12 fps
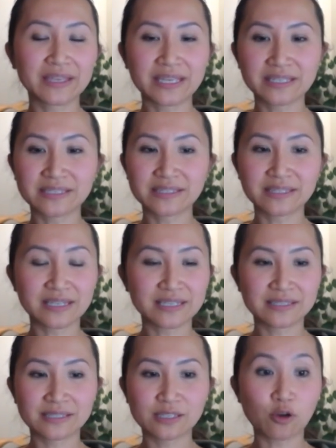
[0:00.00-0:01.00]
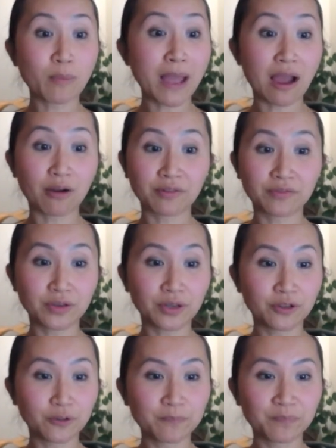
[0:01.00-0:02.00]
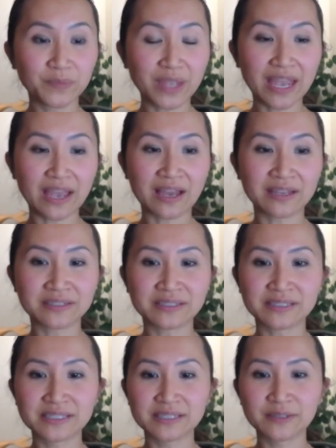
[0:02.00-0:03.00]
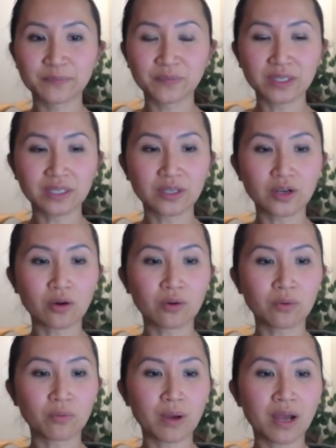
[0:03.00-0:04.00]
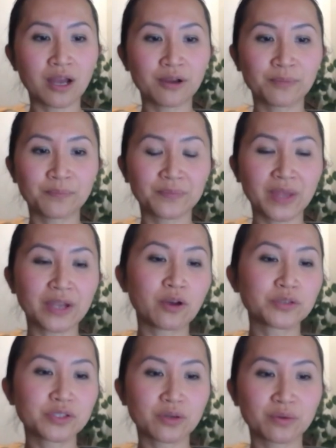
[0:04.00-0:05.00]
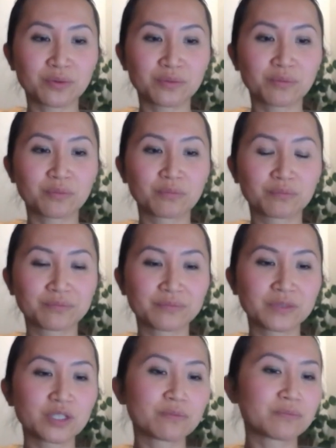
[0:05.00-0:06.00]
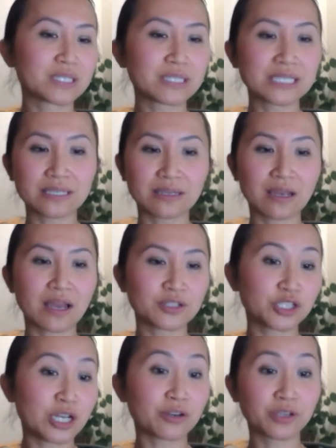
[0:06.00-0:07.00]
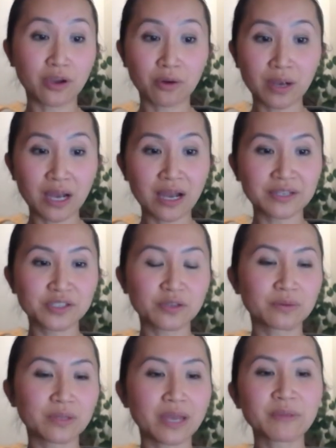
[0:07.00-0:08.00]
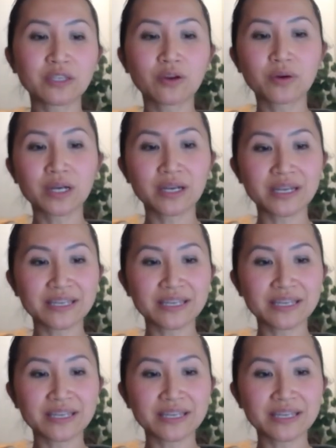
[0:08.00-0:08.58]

is so powerful. And, you know, I also share yoga. And so, I mean, yoga